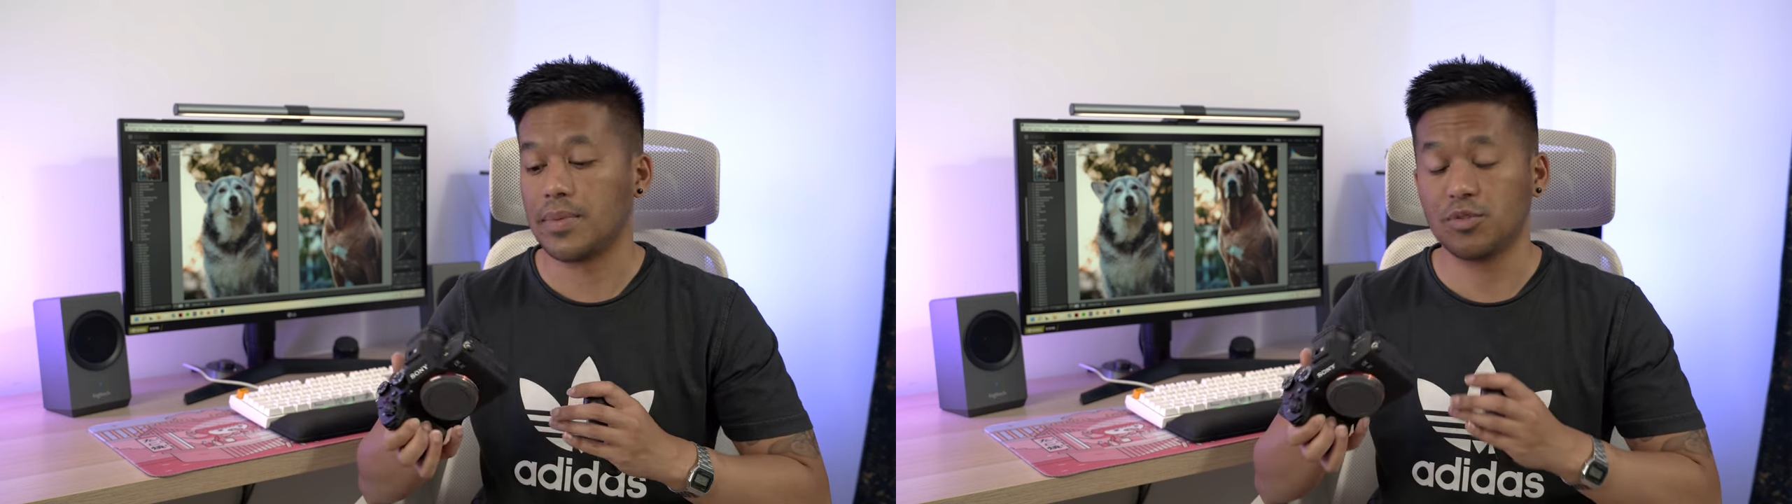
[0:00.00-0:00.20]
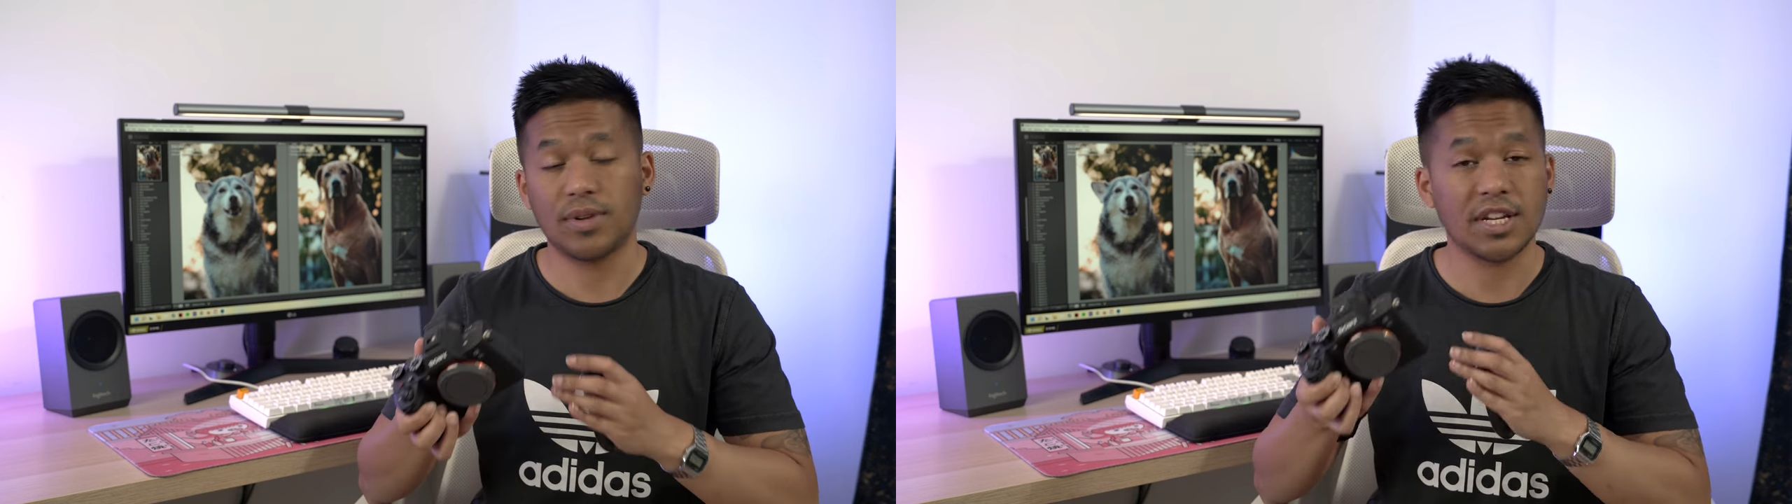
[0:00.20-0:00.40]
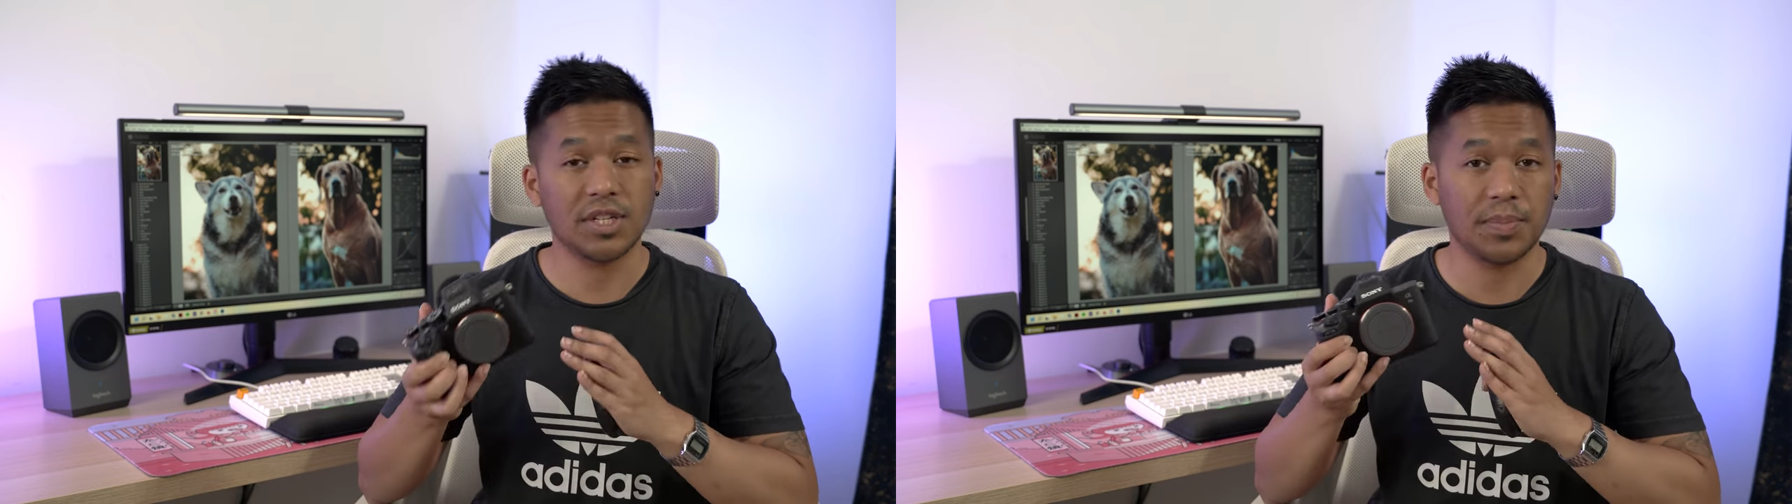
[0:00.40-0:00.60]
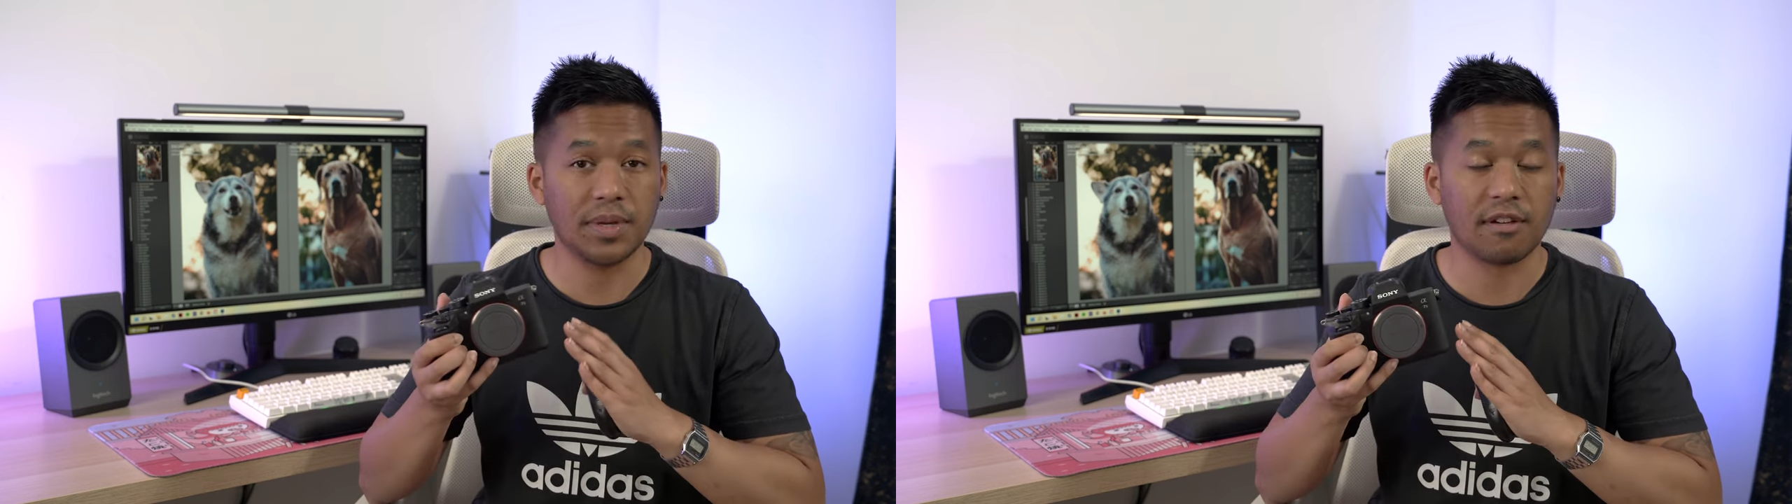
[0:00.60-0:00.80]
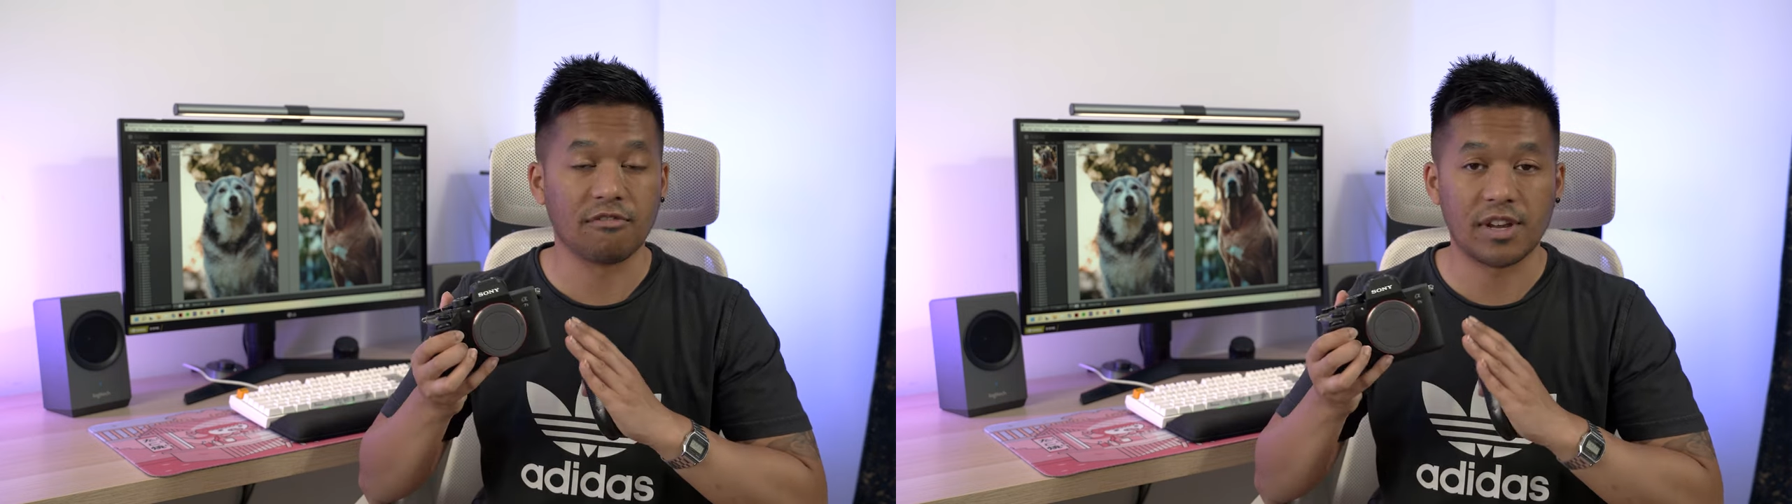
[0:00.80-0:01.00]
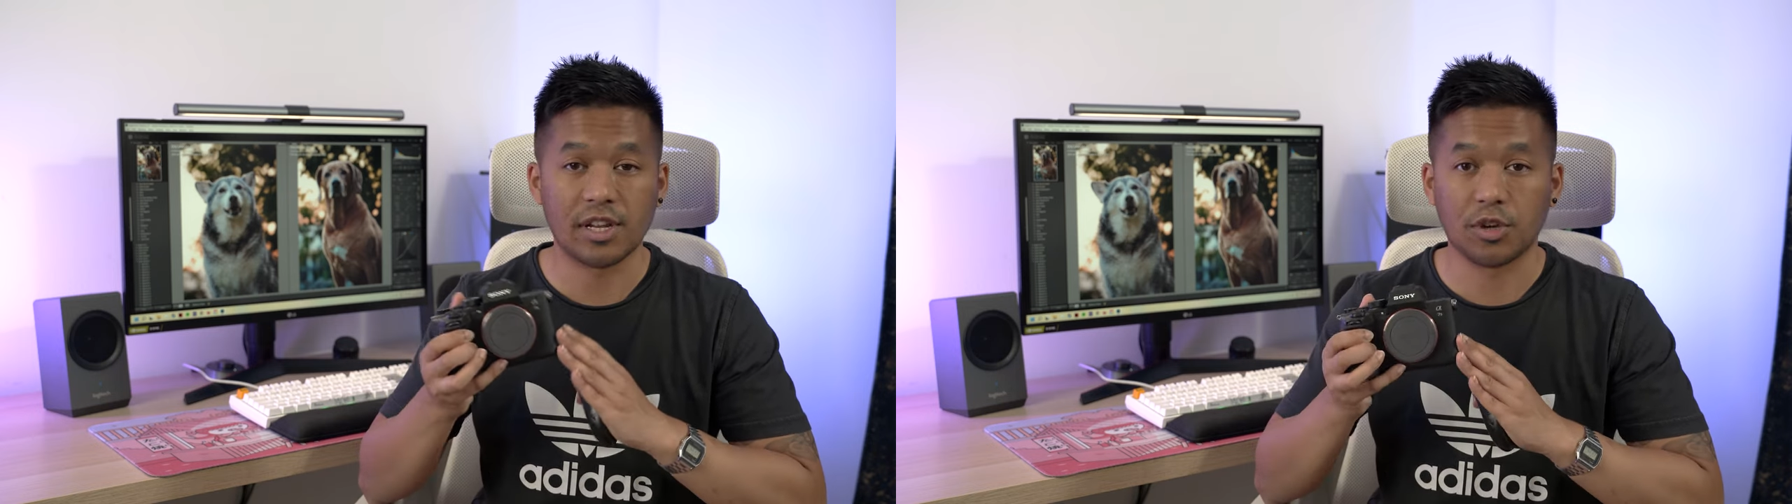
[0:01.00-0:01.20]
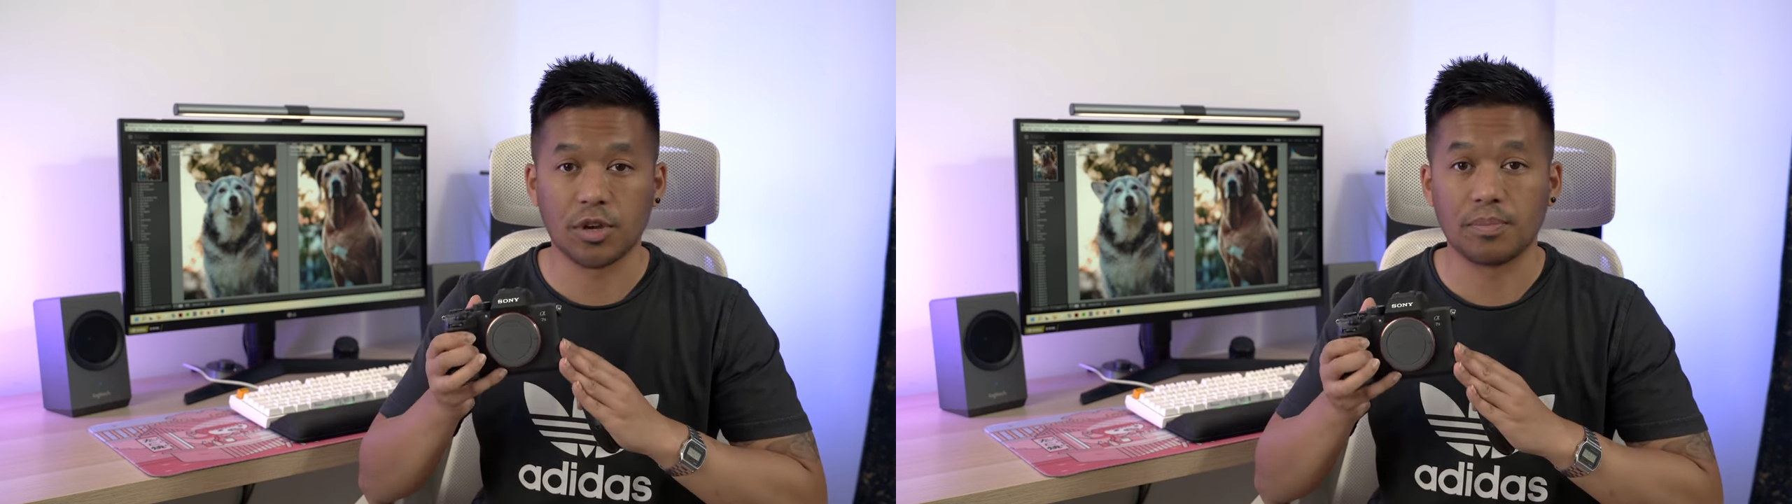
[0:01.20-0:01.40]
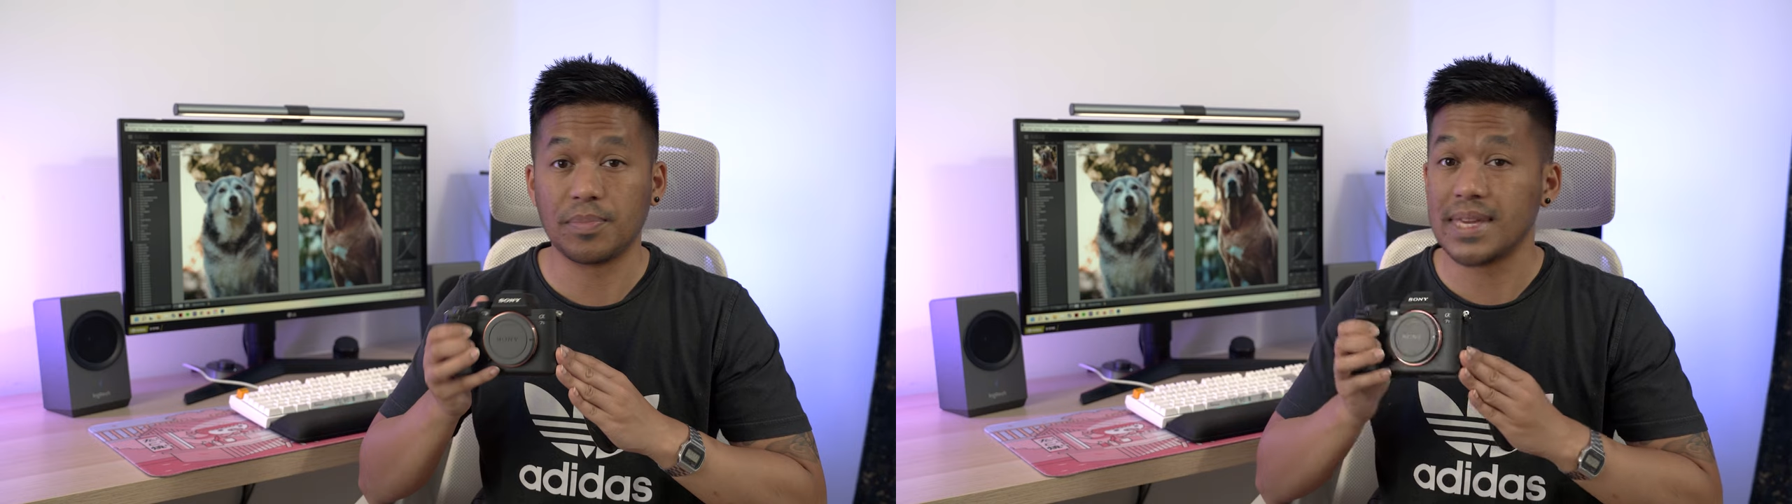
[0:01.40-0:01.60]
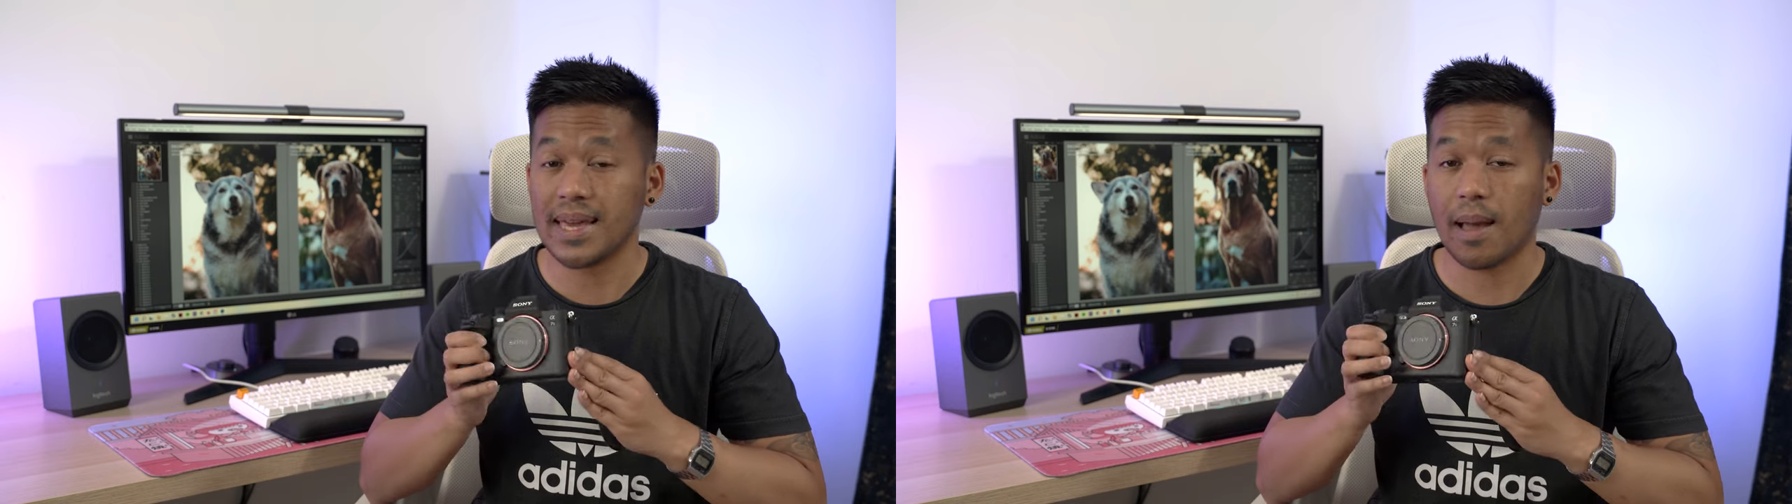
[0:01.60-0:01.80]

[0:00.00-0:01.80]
This would actually be a really good B